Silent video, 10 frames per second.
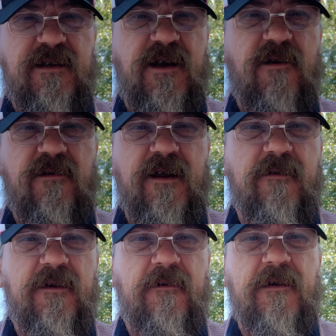a turn
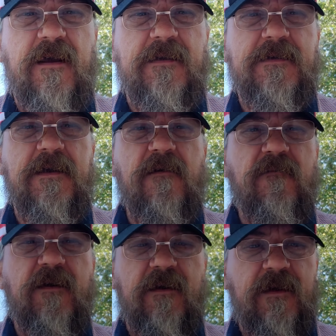down there, and I could still
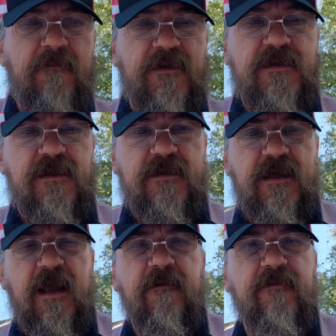feel it in my chest
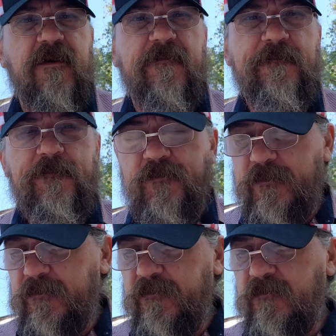cavity.
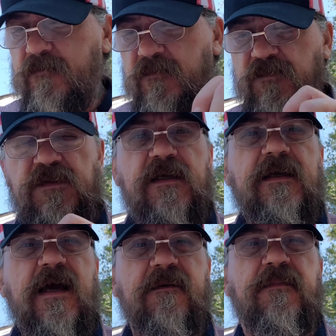You
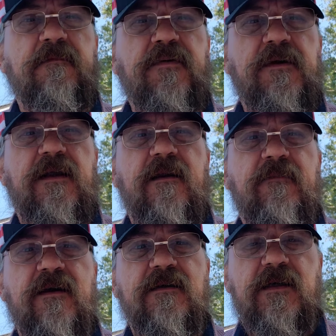got to be putting out about